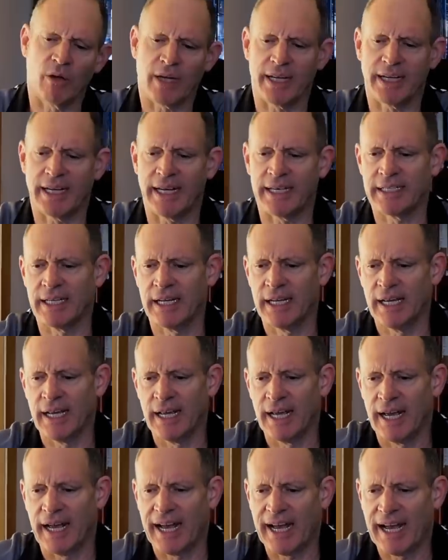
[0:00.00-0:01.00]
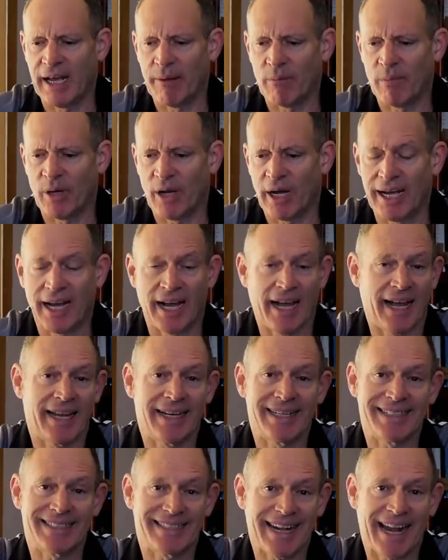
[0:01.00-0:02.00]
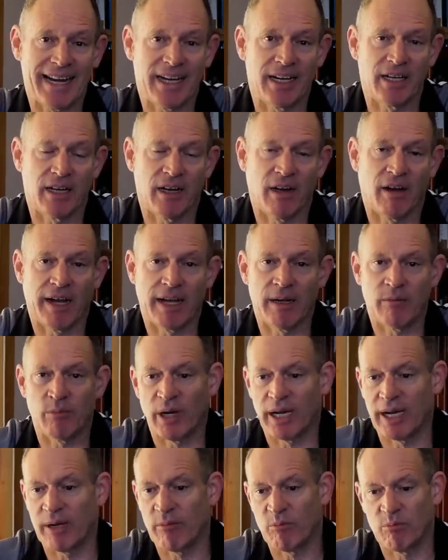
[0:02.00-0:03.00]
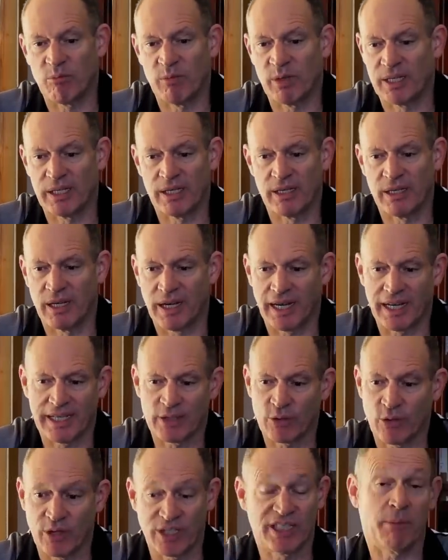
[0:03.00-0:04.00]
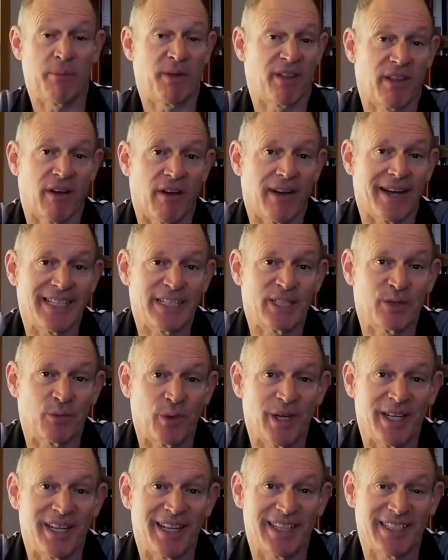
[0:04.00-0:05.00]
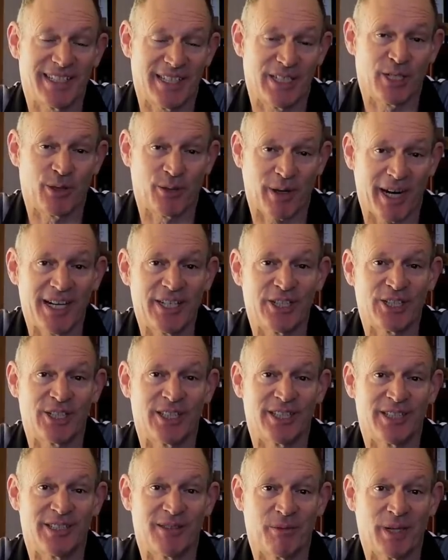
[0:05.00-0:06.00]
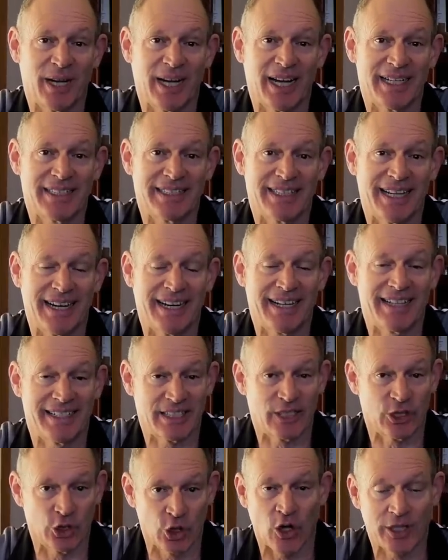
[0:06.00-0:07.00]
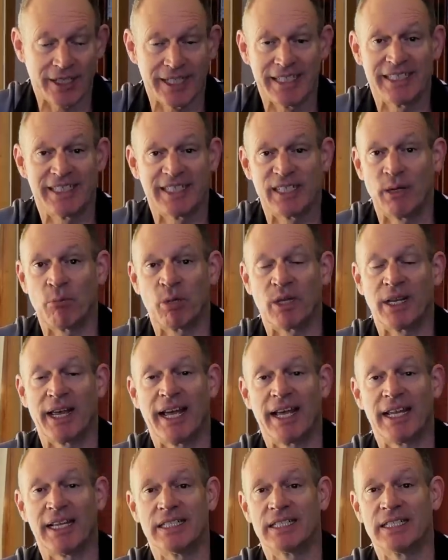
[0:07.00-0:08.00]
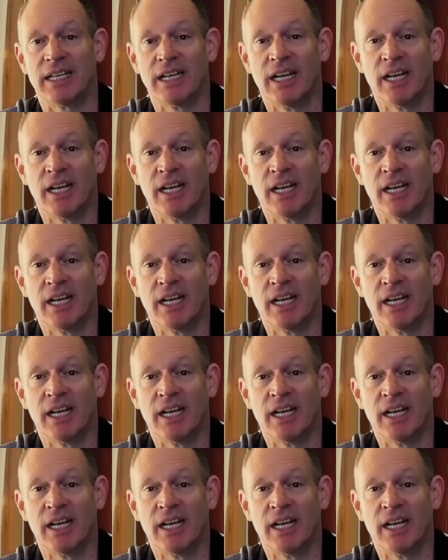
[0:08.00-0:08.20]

at it. I understand it. I sort of sympathize with the situation, and it is not as simple as